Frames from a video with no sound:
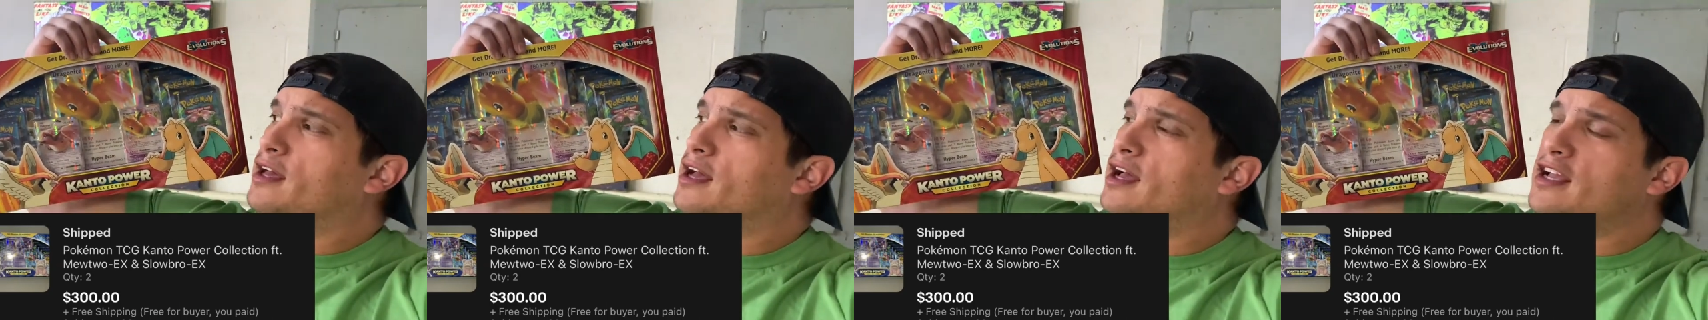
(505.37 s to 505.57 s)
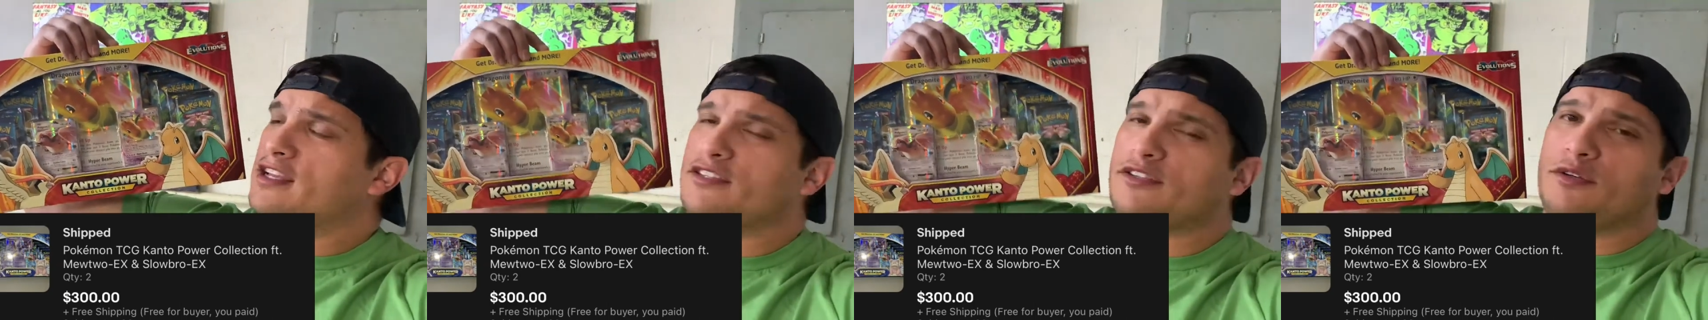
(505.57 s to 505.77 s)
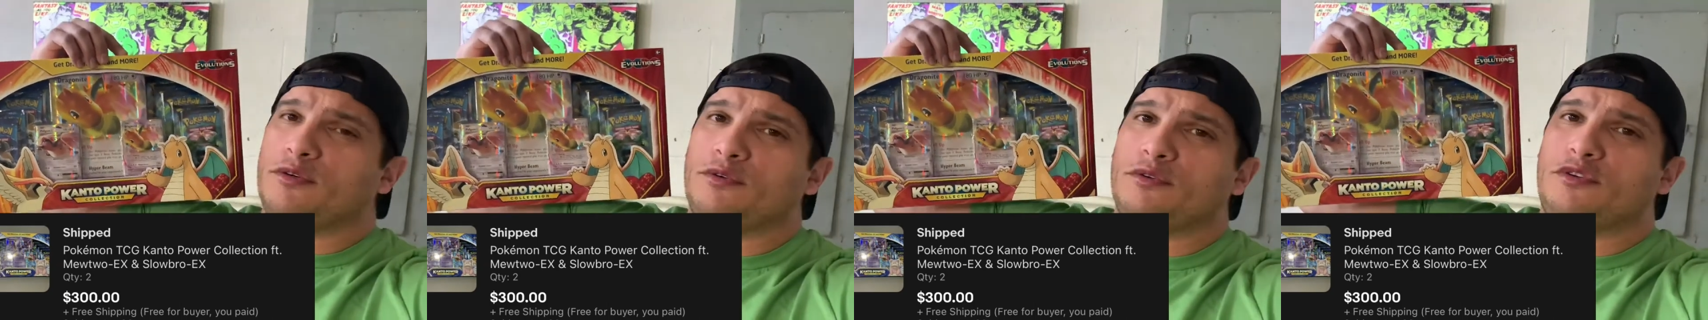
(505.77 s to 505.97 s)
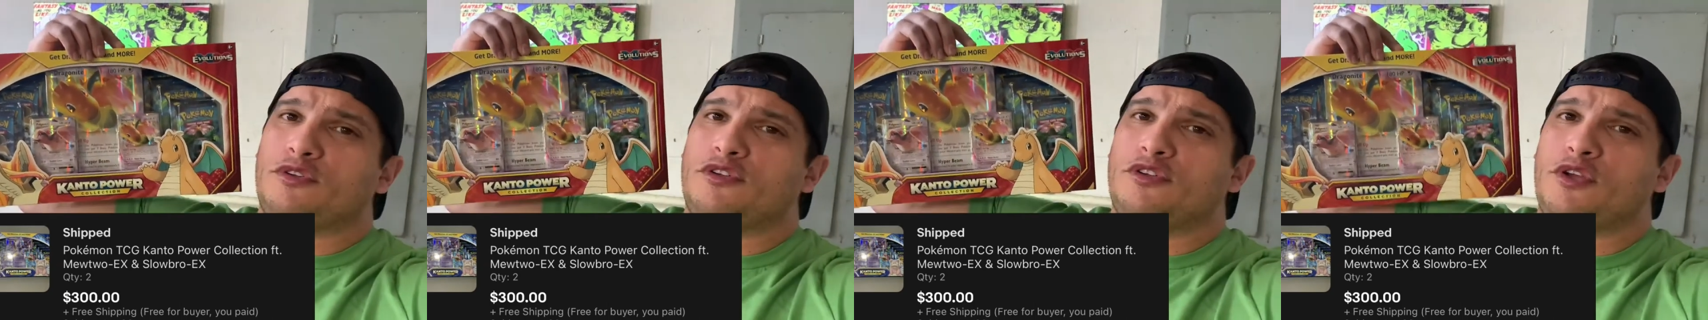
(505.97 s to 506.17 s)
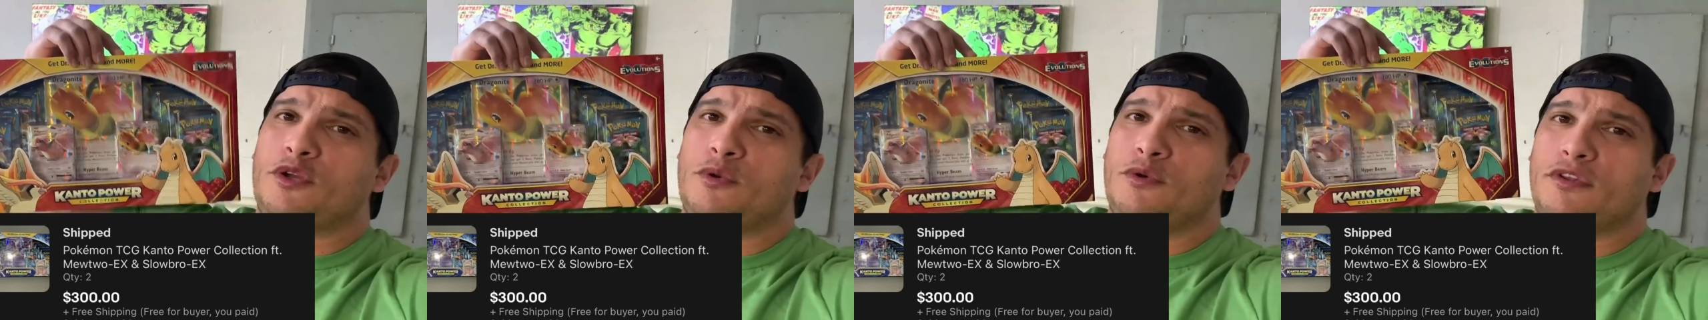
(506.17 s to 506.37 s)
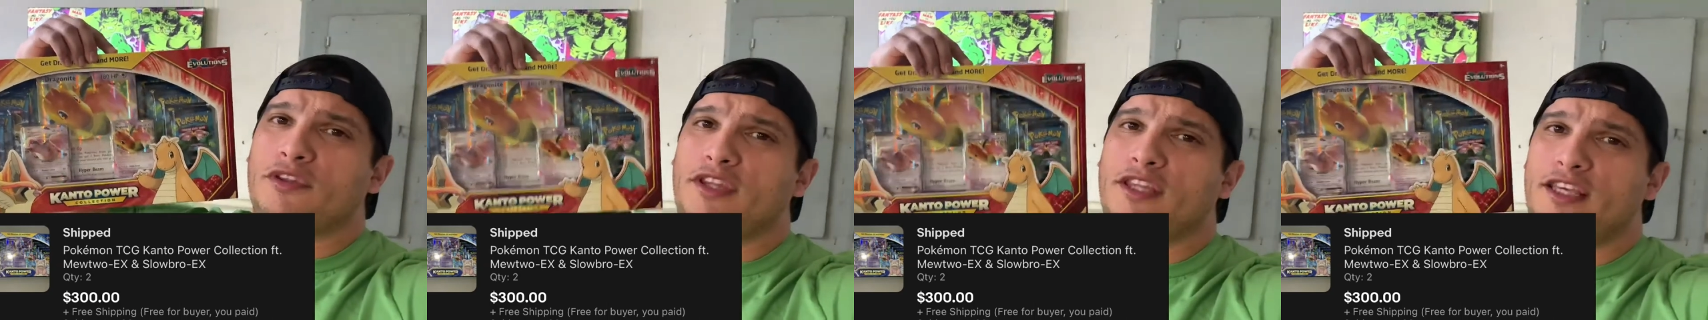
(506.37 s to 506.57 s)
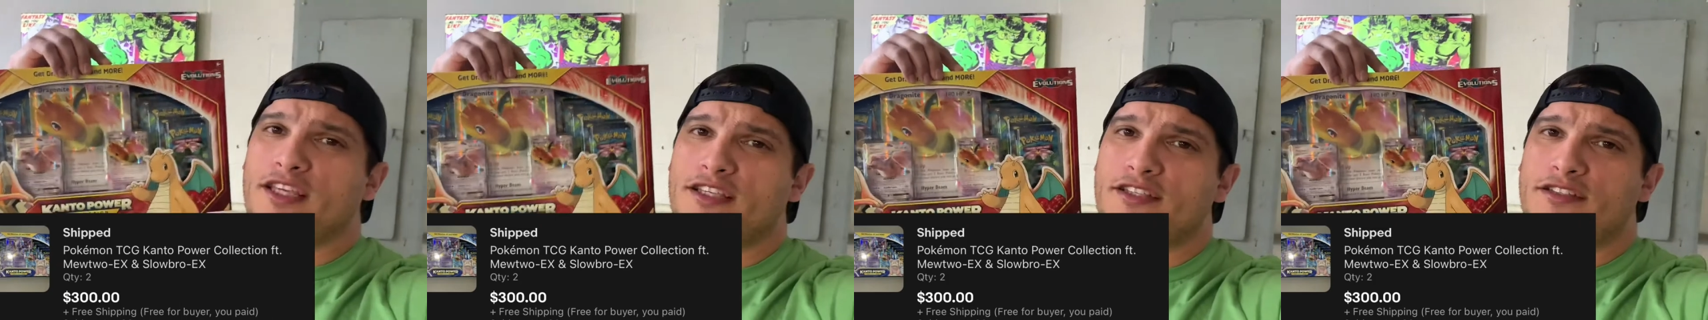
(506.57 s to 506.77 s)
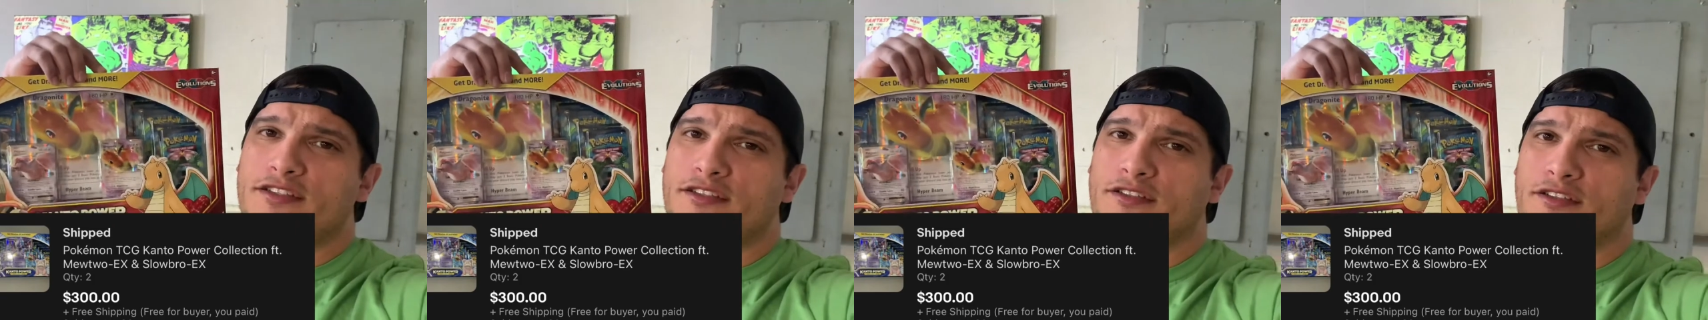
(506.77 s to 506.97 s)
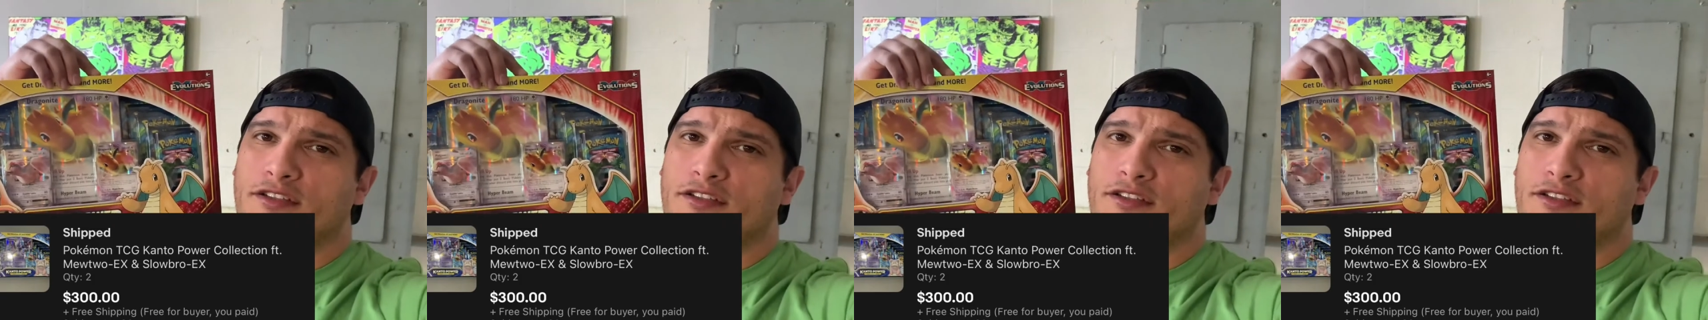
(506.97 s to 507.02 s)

I sold two of these,